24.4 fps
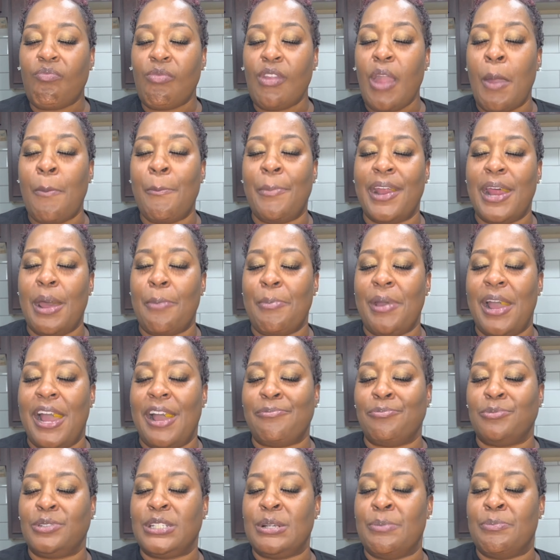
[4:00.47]
But I'm going to have
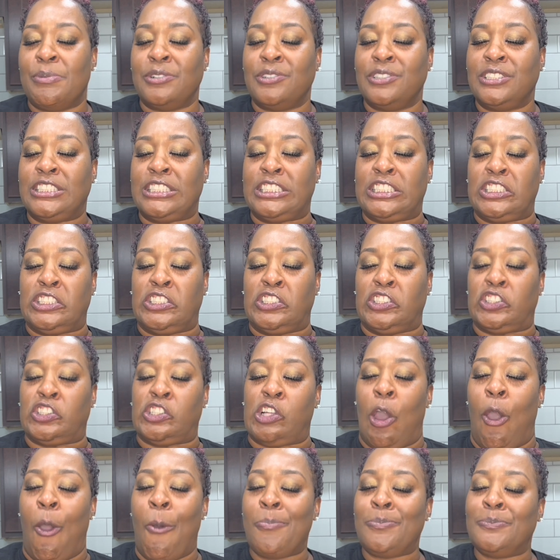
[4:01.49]
him come on here and eat
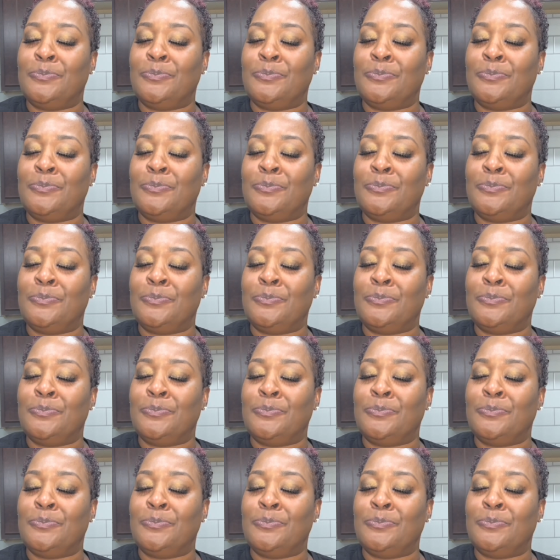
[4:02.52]
some.